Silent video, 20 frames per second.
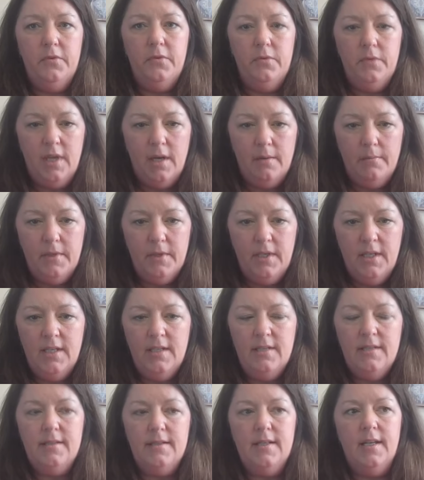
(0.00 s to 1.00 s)
food
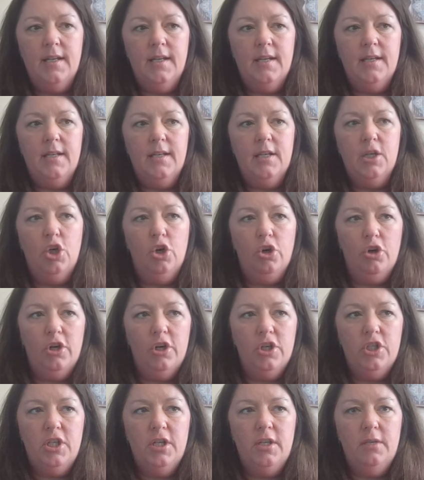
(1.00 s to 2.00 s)
companies and
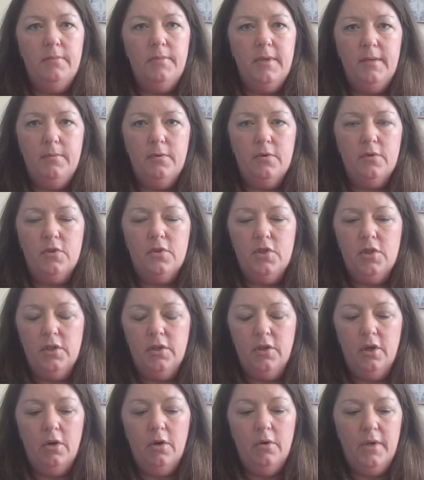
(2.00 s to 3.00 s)
encouraging people to
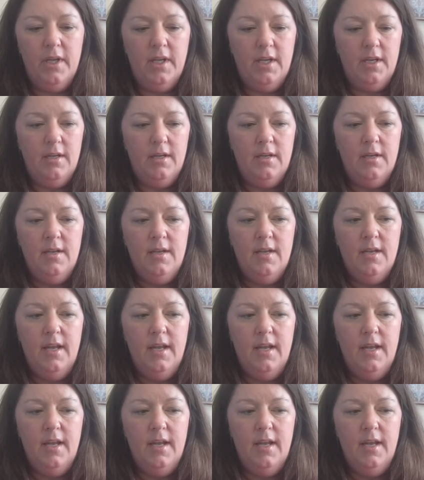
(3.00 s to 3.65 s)
go in and,